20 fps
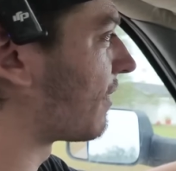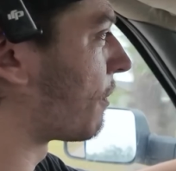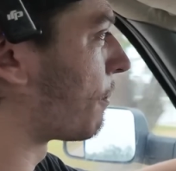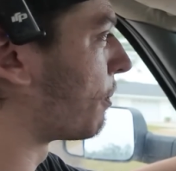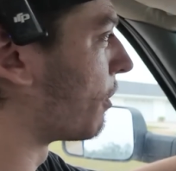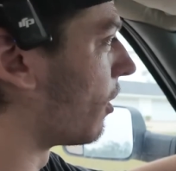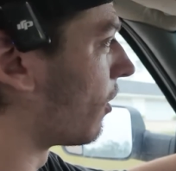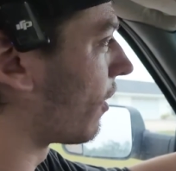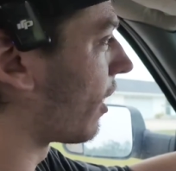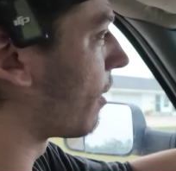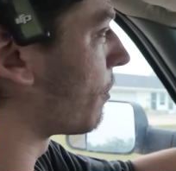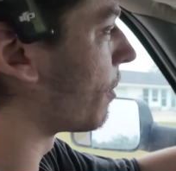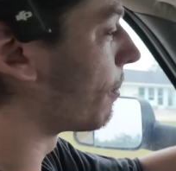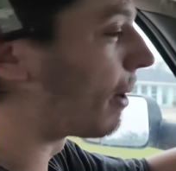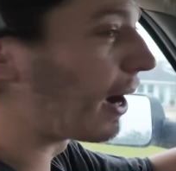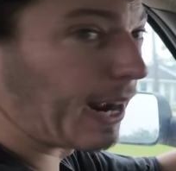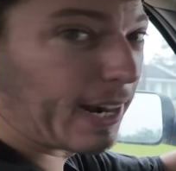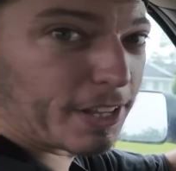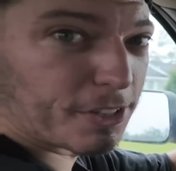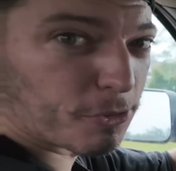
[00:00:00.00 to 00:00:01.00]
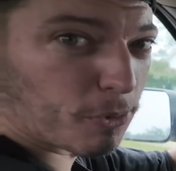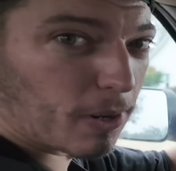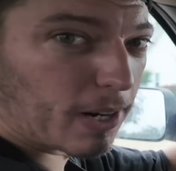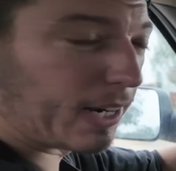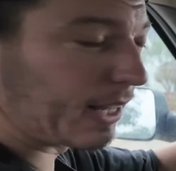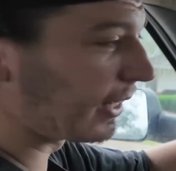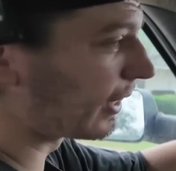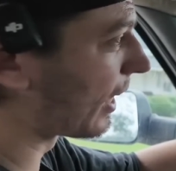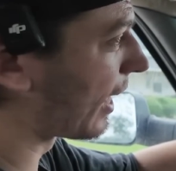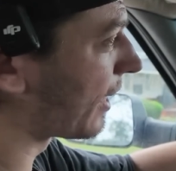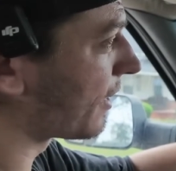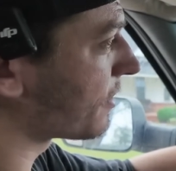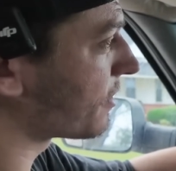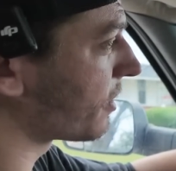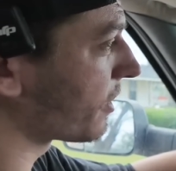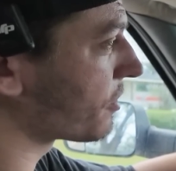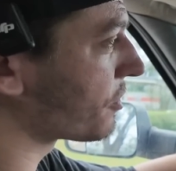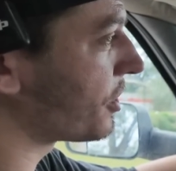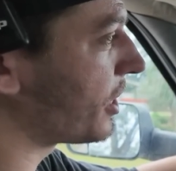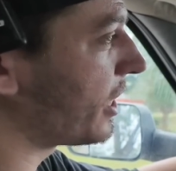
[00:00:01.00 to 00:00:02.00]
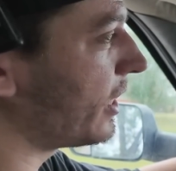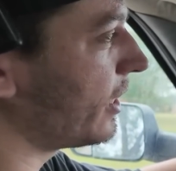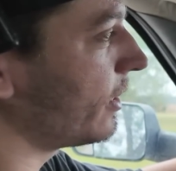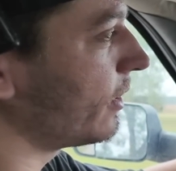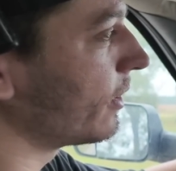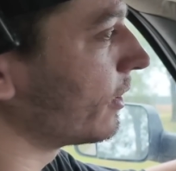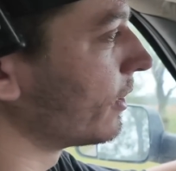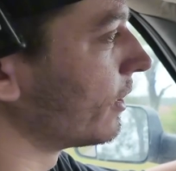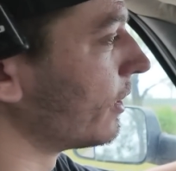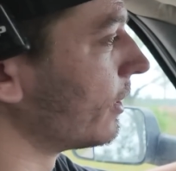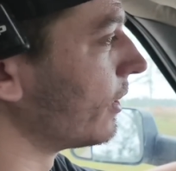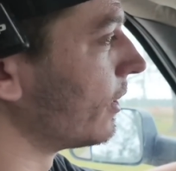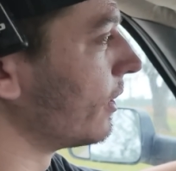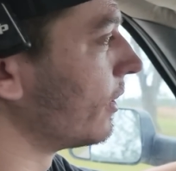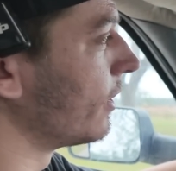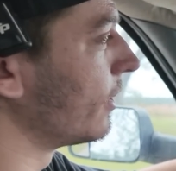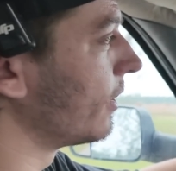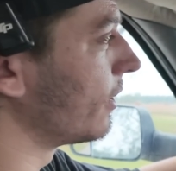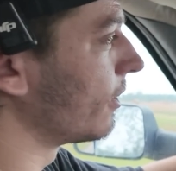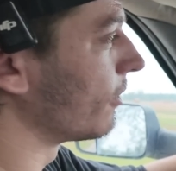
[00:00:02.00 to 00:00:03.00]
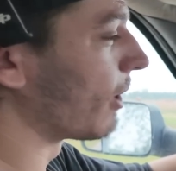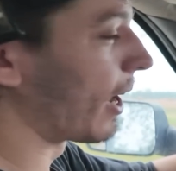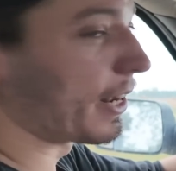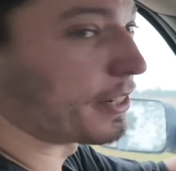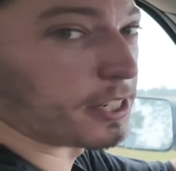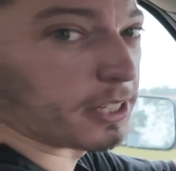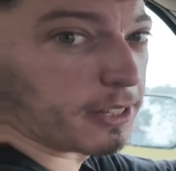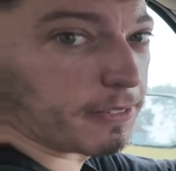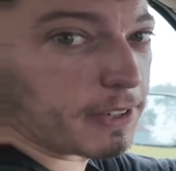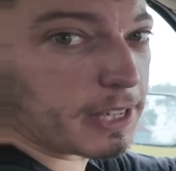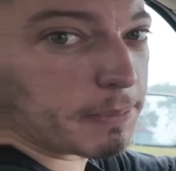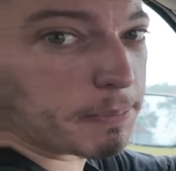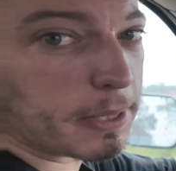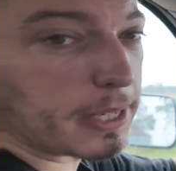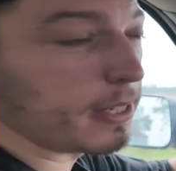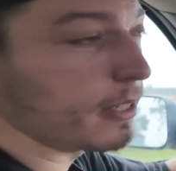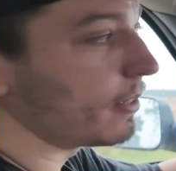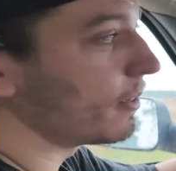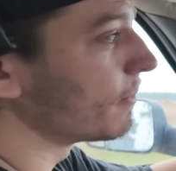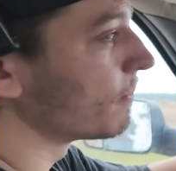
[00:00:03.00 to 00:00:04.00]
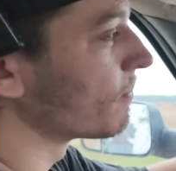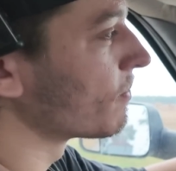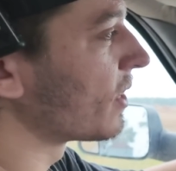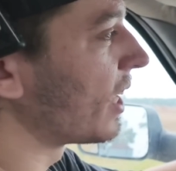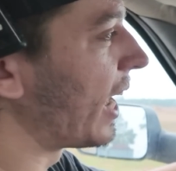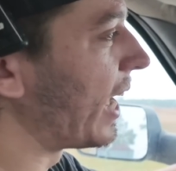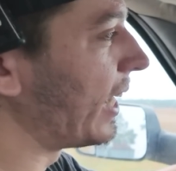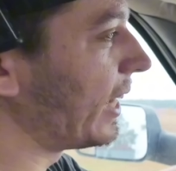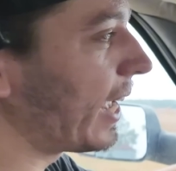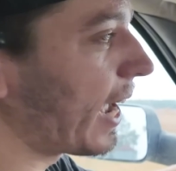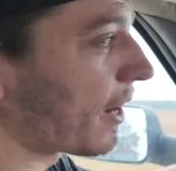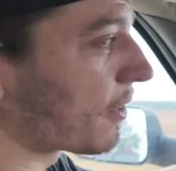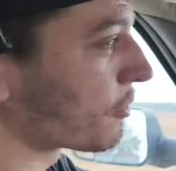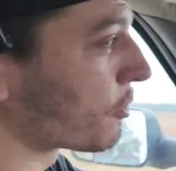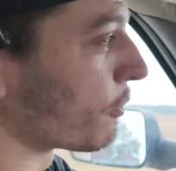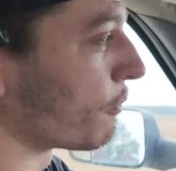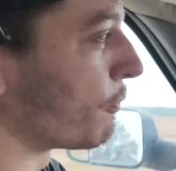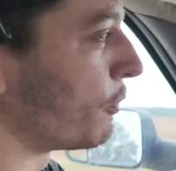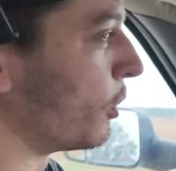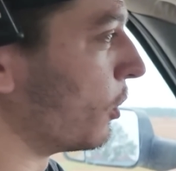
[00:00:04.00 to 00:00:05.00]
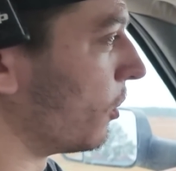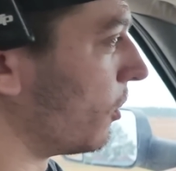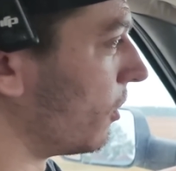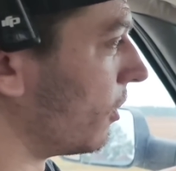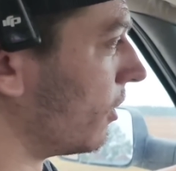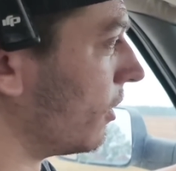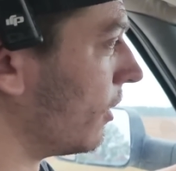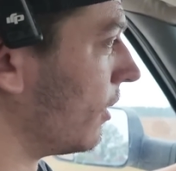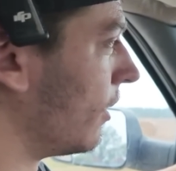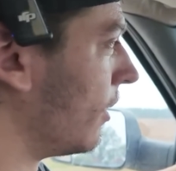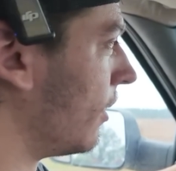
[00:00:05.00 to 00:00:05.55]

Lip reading: have a programmer. Mine is running like 16 right to the VP. Any extra fuel